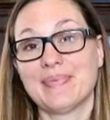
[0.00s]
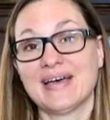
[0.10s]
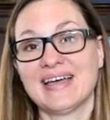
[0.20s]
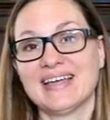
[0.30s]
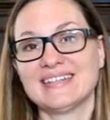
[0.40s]

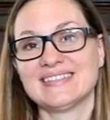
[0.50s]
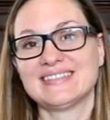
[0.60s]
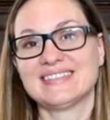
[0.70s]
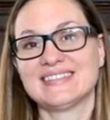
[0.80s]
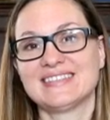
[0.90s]

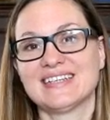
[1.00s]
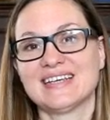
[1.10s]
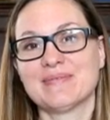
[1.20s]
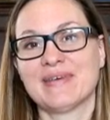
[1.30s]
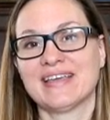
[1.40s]
but
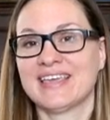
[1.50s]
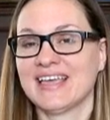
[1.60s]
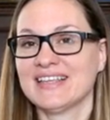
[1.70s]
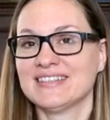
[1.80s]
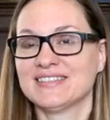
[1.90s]
my
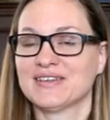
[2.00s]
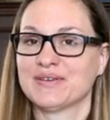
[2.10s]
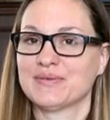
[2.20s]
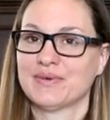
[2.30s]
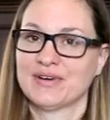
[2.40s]
kids
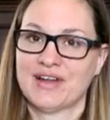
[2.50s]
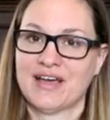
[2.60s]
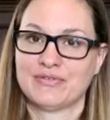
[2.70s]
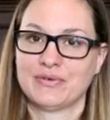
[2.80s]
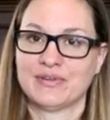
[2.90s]
were
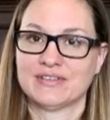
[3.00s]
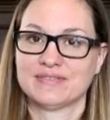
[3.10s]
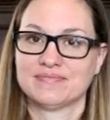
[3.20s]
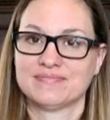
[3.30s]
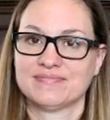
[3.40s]
not fooled.
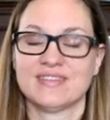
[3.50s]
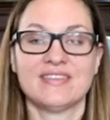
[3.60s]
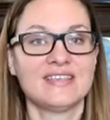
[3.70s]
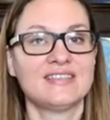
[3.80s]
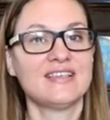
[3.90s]

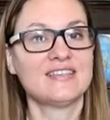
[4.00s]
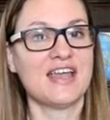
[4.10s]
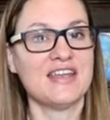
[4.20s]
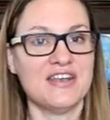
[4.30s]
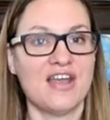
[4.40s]
This is
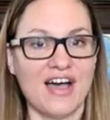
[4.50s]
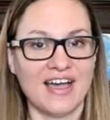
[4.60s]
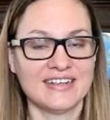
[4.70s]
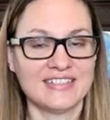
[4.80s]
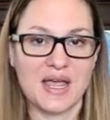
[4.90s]

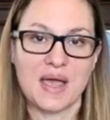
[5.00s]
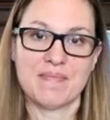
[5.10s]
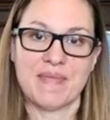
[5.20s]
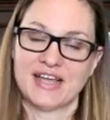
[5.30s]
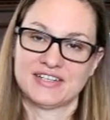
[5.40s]
not
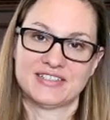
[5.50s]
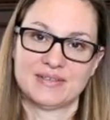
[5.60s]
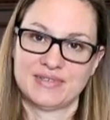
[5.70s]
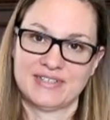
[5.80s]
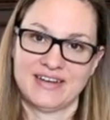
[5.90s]
mashed
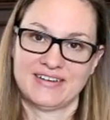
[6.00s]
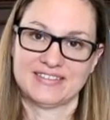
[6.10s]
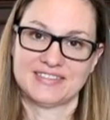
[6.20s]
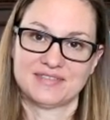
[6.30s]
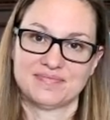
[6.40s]

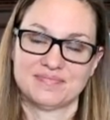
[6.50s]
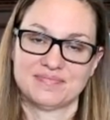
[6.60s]
potatoes.